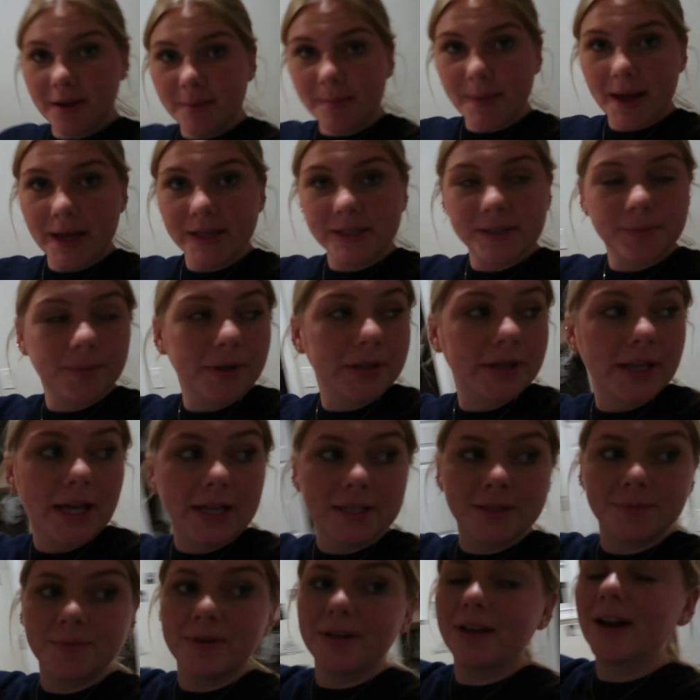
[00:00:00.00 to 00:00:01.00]
a mess, but
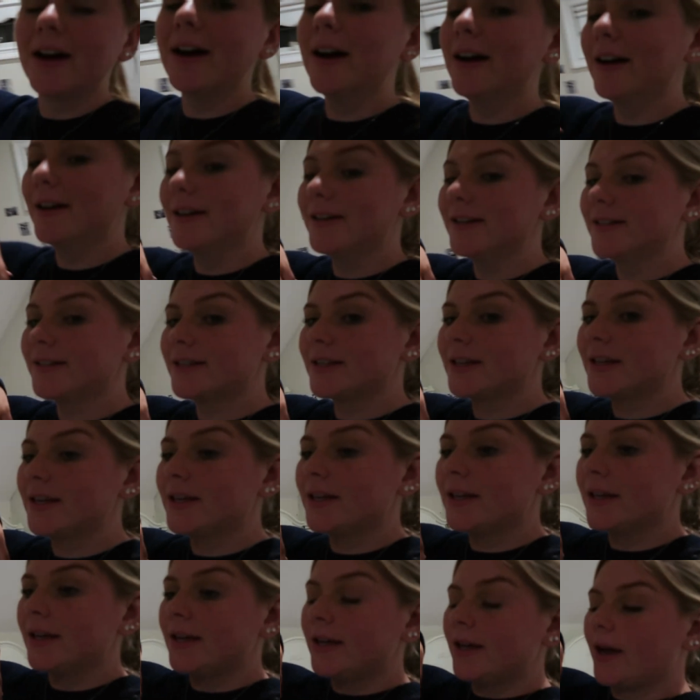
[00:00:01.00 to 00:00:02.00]
that's because
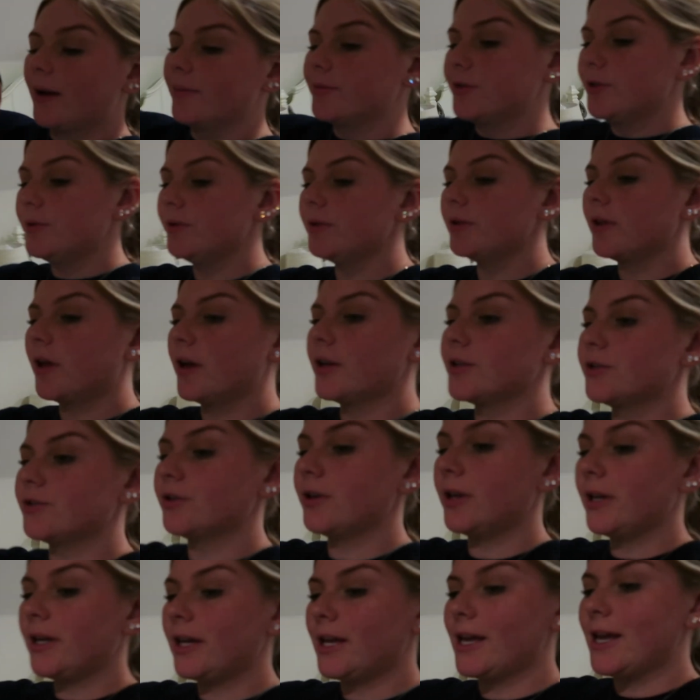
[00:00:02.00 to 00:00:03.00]
I'm doing laundry